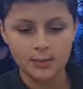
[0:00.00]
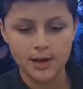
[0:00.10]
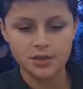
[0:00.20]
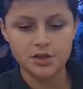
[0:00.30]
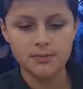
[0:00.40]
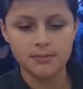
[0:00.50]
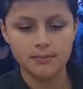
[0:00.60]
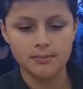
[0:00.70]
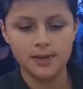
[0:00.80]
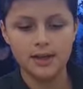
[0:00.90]
imagine
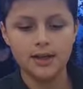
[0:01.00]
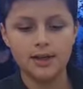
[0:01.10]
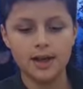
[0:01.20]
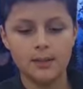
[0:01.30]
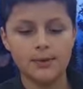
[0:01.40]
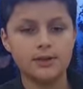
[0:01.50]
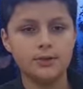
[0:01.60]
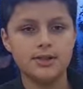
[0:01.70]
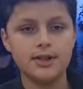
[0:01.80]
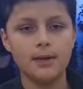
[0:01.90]
being able
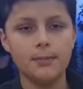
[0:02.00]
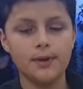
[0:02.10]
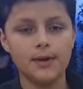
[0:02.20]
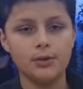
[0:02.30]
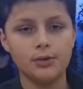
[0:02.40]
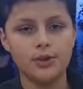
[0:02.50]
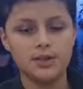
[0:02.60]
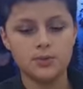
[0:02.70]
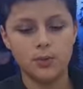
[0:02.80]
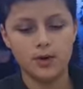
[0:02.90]
to step into
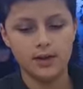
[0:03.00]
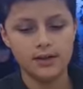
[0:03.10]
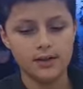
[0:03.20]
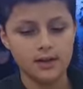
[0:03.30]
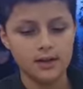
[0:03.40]
this world